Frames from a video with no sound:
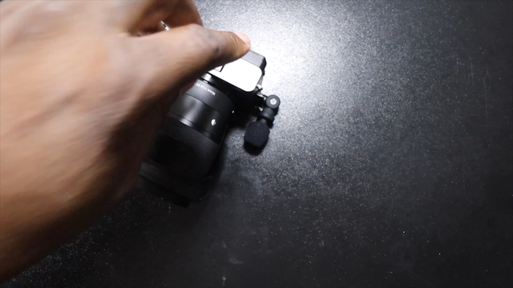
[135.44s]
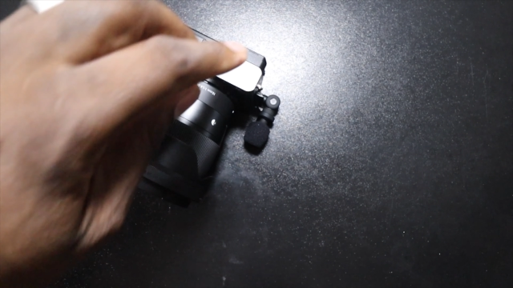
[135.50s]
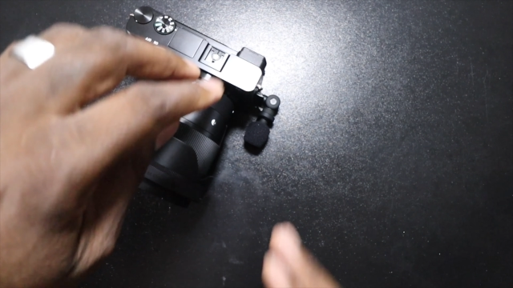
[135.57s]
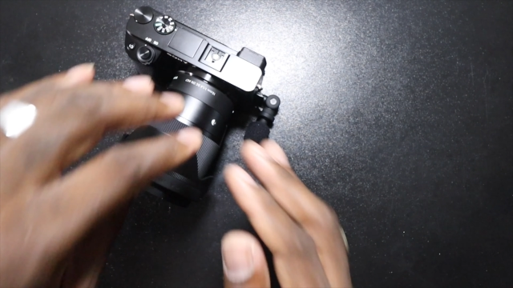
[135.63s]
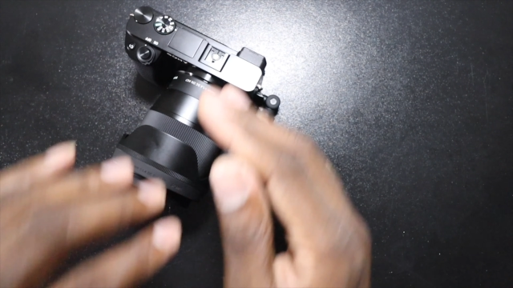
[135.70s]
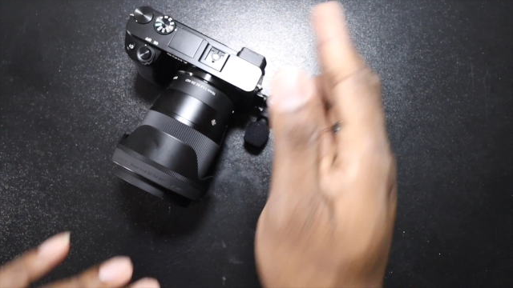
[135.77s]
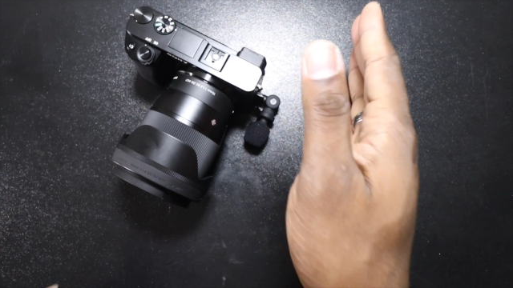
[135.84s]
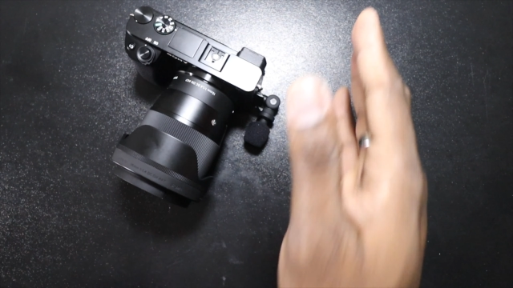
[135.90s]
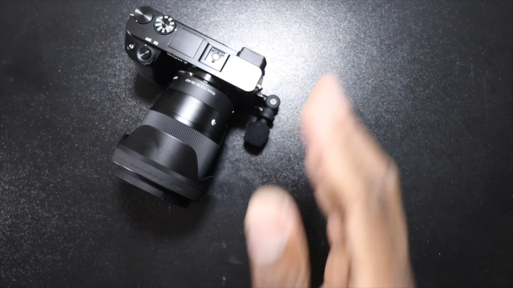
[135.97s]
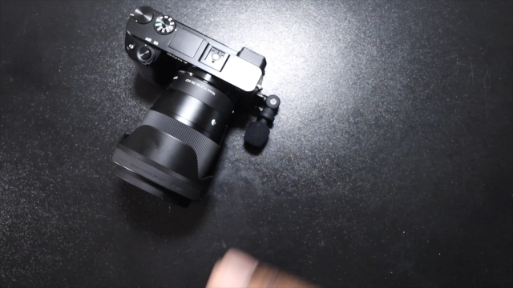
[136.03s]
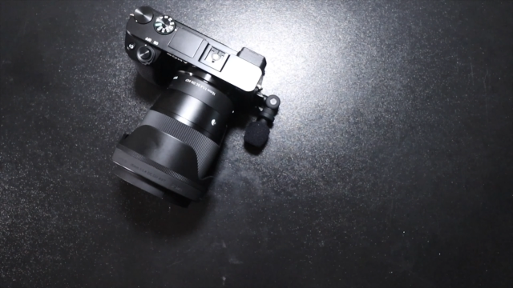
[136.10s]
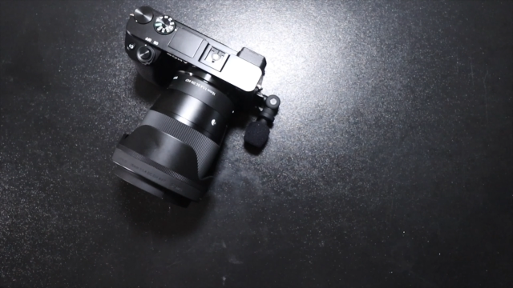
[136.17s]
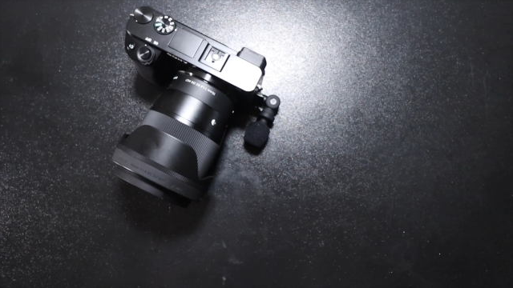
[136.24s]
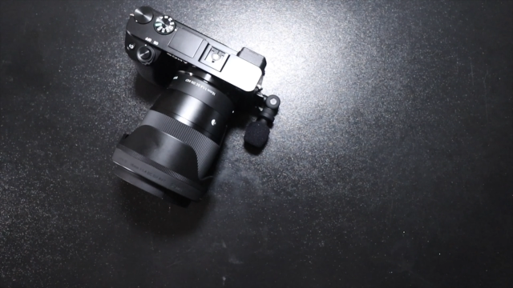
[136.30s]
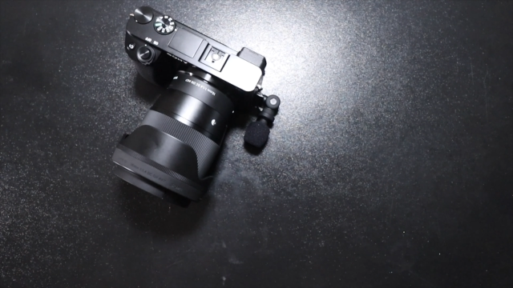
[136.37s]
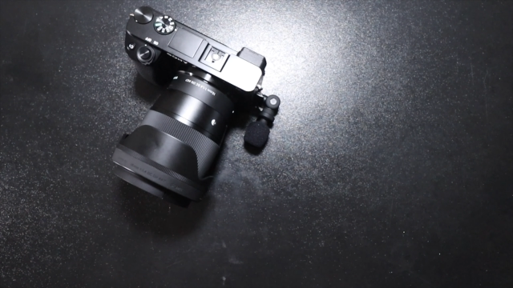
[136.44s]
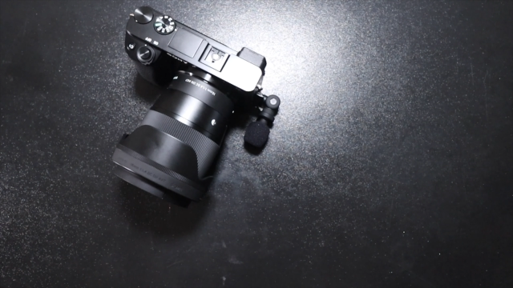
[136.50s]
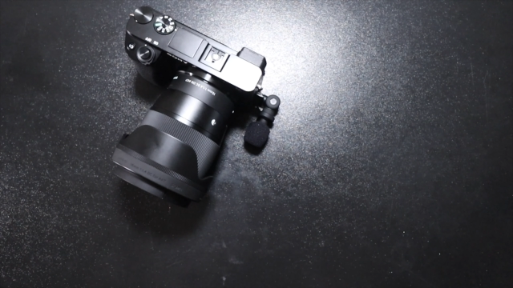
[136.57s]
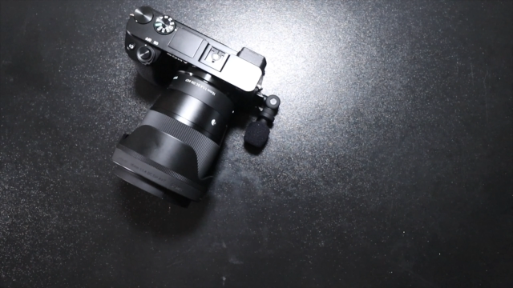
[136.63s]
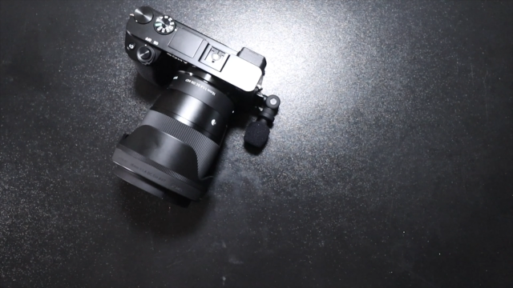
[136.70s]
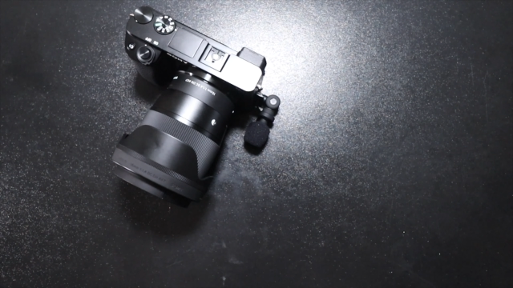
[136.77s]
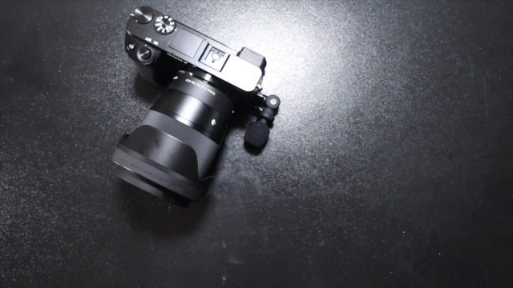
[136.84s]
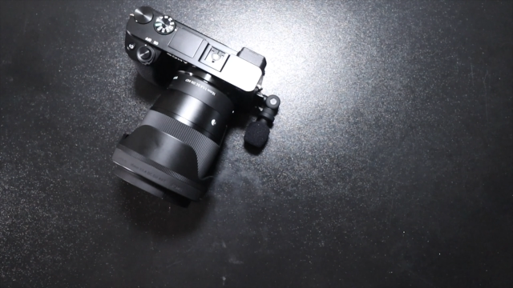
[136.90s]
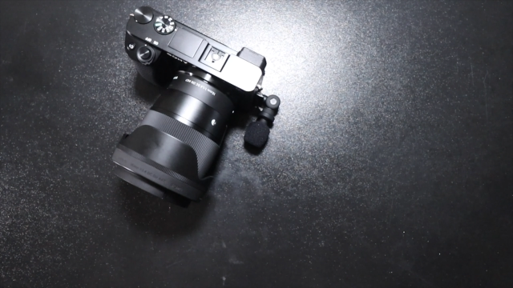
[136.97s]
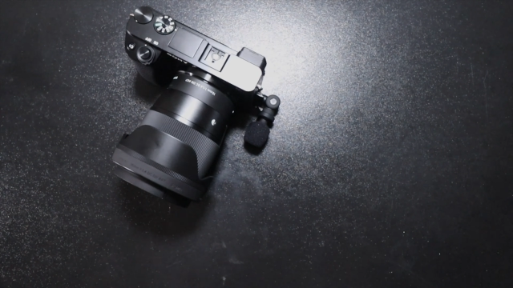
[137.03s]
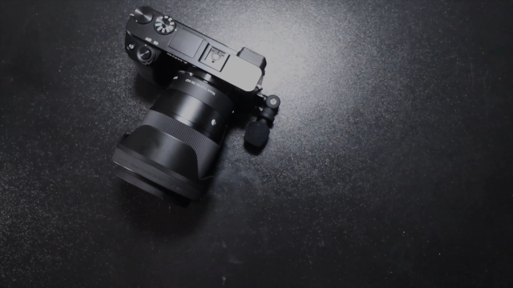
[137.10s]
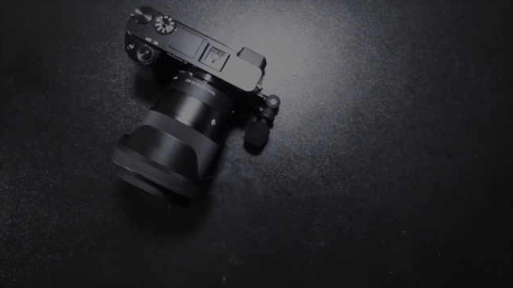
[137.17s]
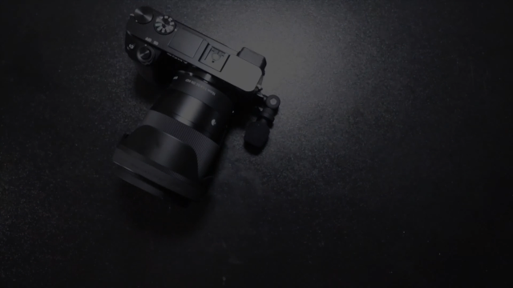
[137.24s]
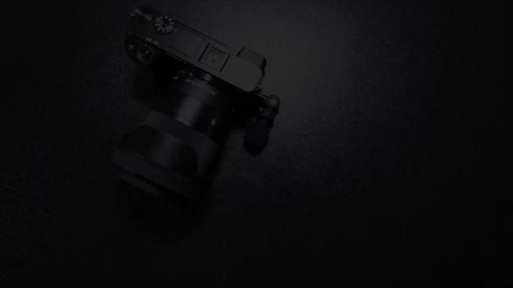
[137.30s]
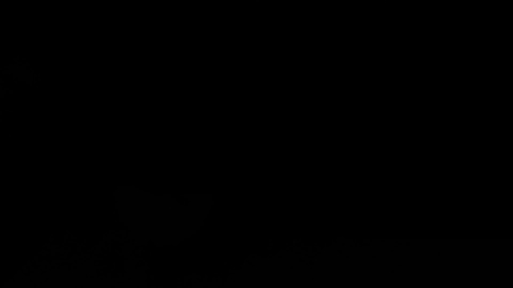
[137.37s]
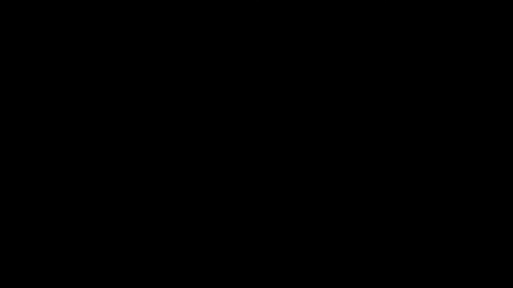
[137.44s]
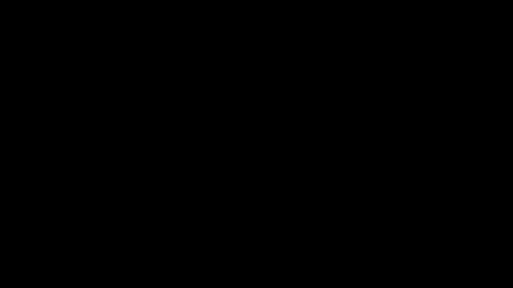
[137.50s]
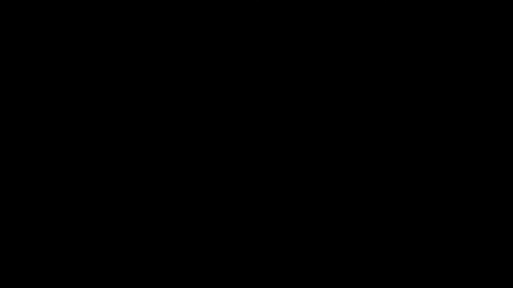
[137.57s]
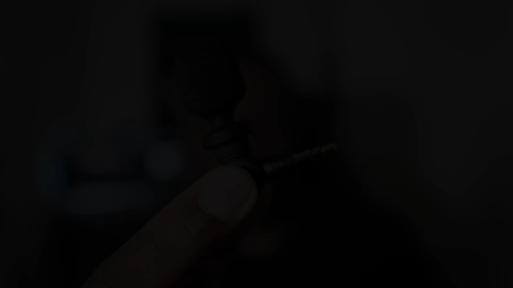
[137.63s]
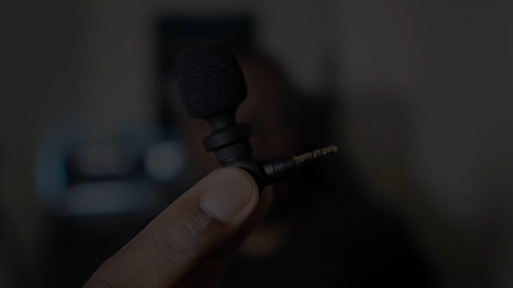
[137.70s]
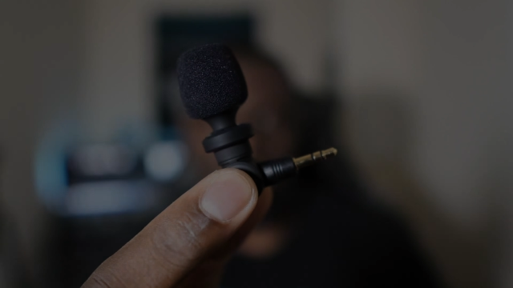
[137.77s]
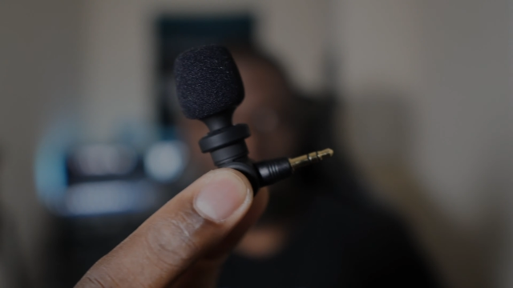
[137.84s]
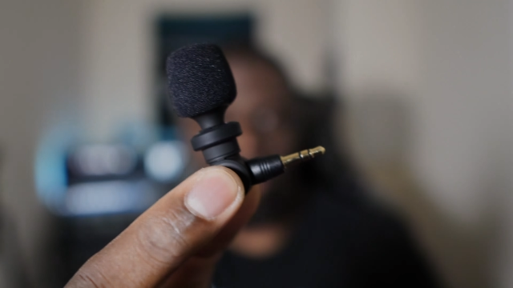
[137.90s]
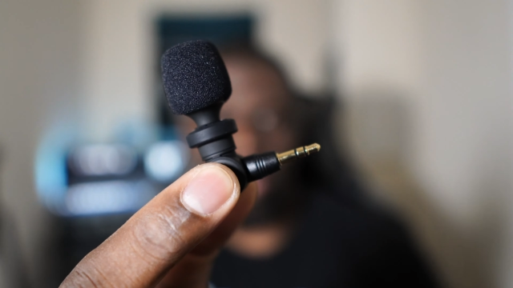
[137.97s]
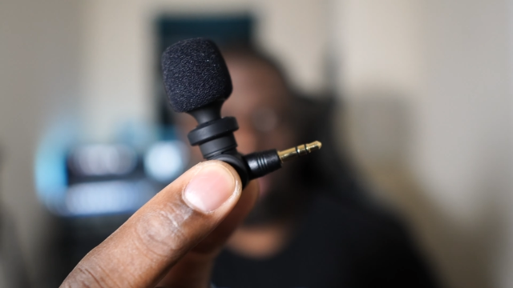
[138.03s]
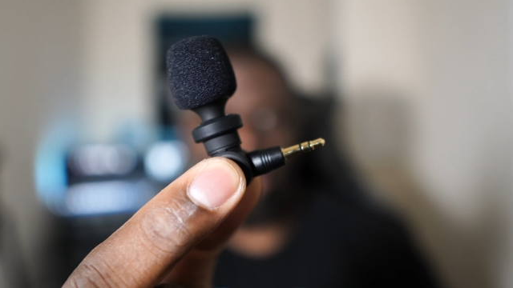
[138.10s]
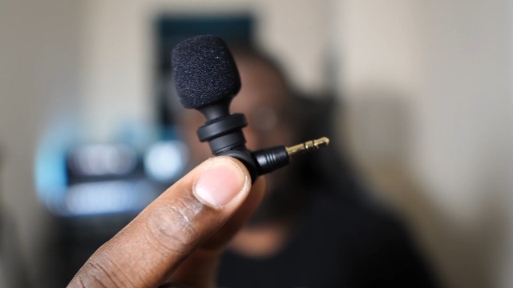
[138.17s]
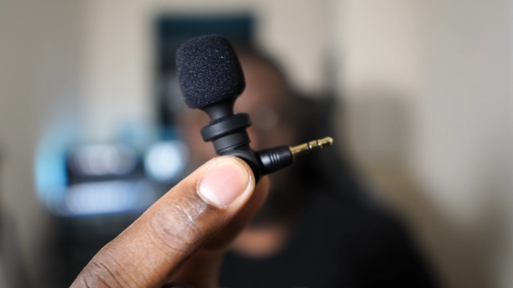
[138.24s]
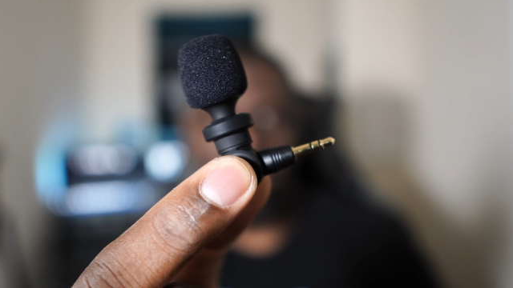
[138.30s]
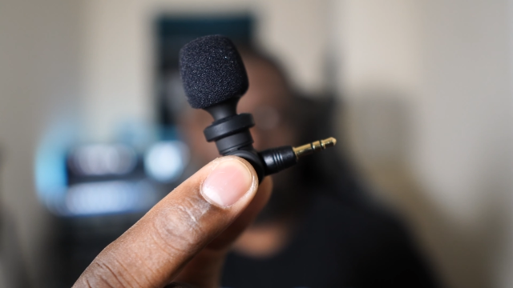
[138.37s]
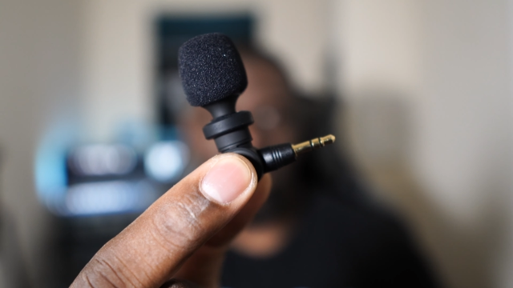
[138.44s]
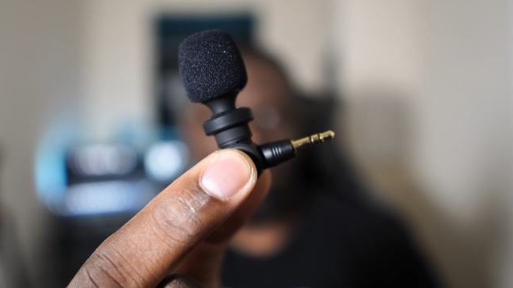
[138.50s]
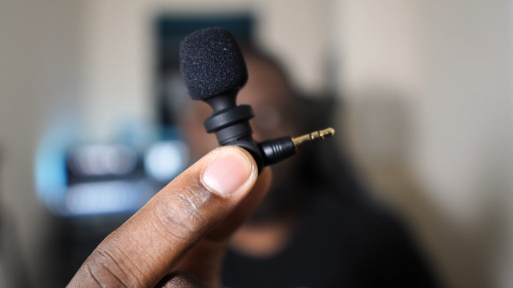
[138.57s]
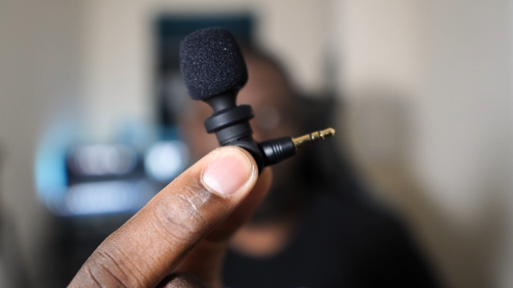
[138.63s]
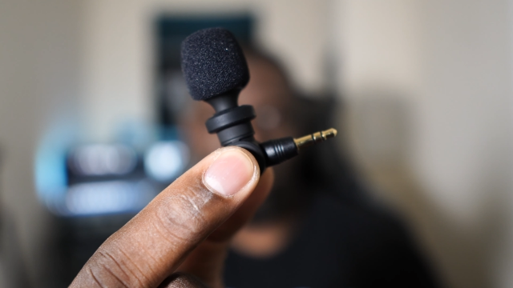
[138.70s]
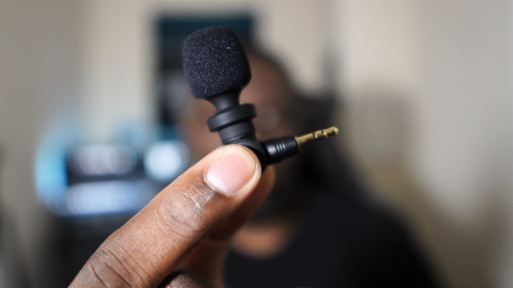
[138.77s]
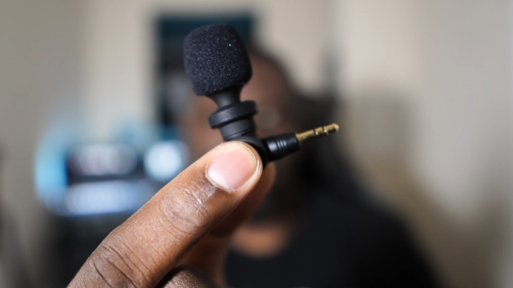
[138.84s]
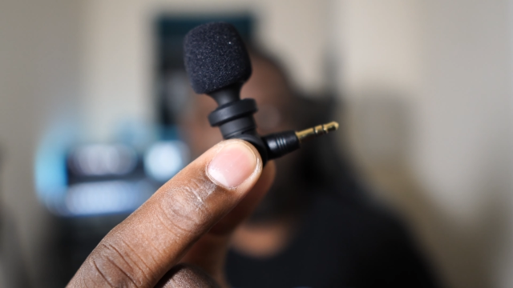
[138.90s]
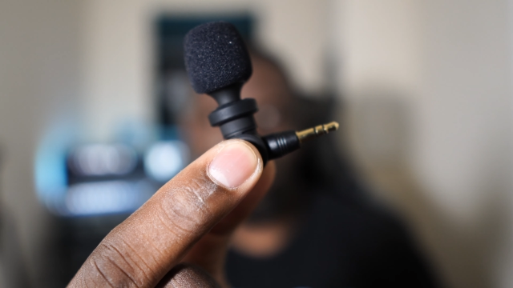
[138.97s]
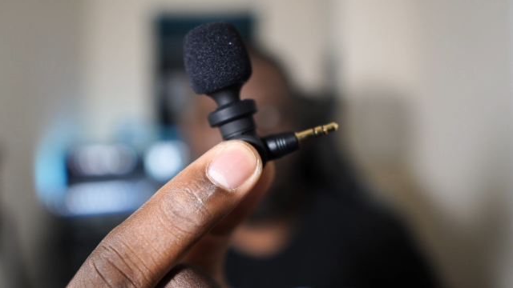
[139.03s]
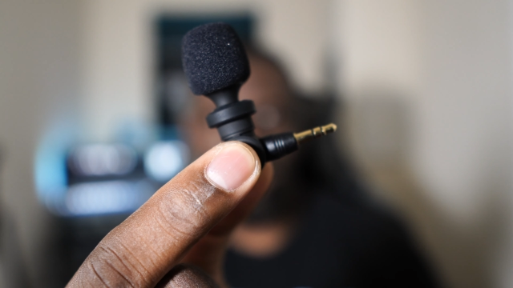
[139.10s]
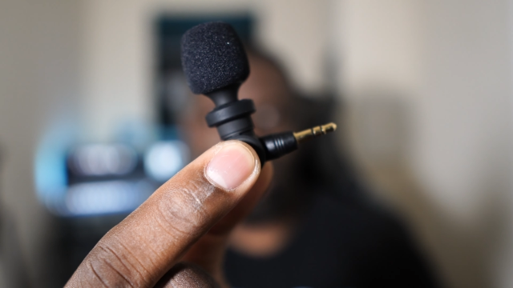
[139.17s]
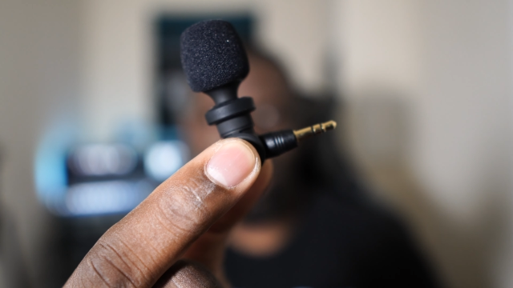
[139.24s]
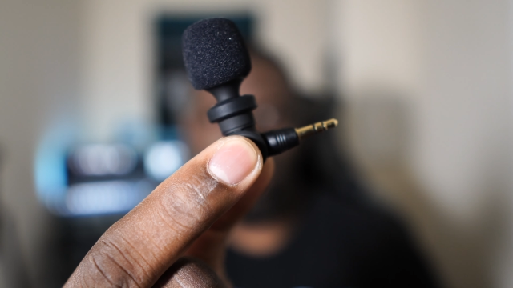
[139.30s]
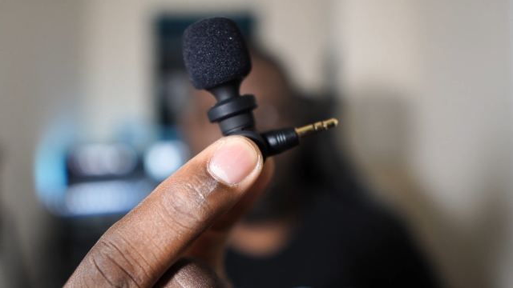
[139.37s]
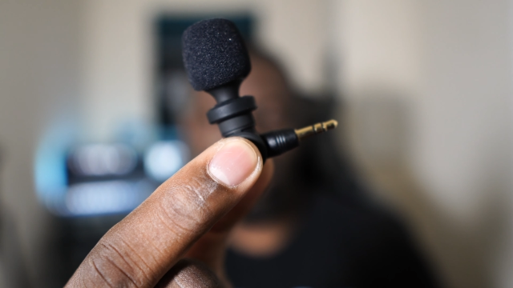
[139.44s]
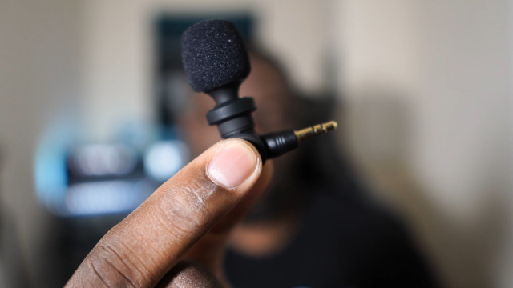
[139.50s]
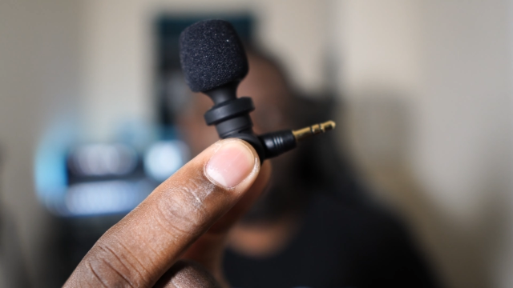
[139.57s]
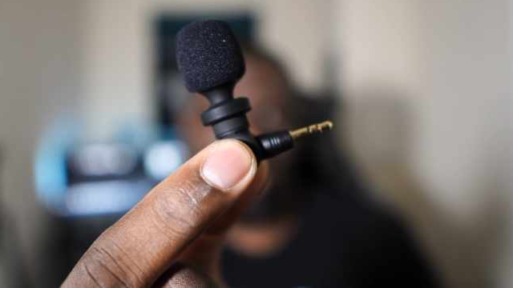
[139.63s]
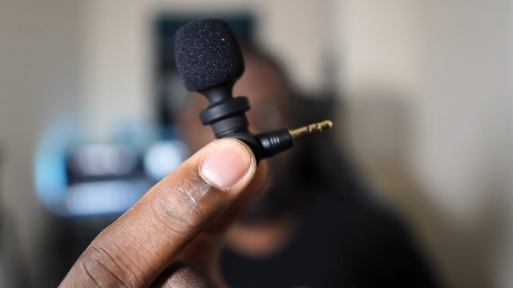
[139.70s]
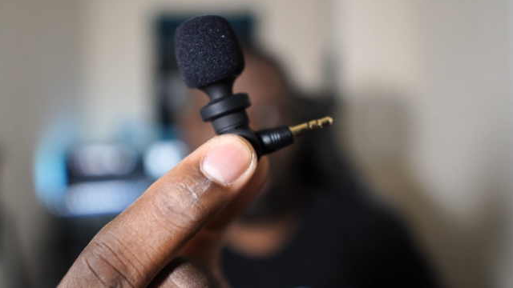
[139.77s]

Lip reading: No face is visible, so there are no lips to read.